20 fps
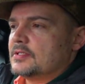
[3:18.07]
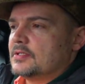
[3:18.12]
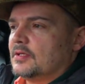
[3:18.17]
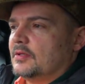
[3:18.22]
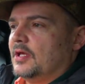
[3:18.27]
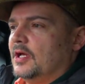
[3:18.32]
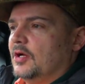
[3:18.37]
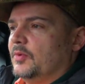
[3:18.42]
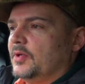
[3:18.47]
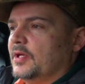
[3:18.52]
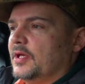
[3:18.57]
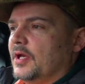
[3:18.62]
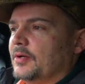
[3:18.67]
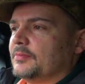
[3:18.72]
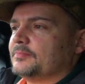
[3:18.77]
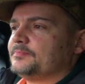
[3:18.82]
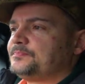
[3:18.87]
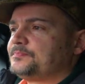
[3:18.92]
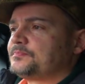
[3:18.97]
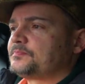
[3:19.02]
So, there we
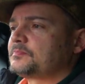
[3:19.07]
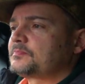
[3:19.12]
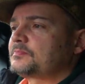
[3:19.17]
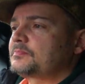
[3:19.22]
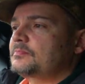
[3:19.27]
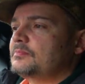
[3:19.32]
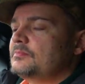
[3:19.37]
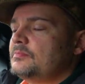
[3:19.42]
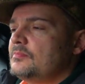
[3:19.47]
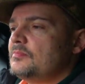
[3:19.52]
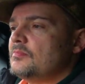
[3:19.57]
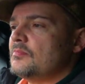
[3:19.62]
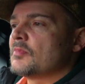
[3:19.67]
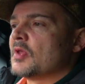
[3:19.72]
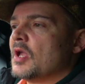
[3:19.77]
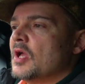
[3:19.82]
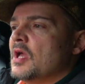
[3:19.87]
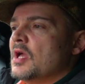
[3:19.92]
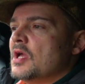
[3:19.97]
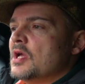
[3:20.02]

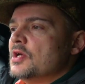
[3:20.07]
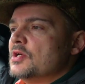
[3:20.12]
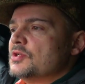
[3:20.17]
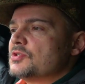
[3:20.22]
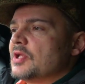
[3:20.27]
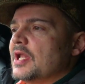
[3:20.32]
go.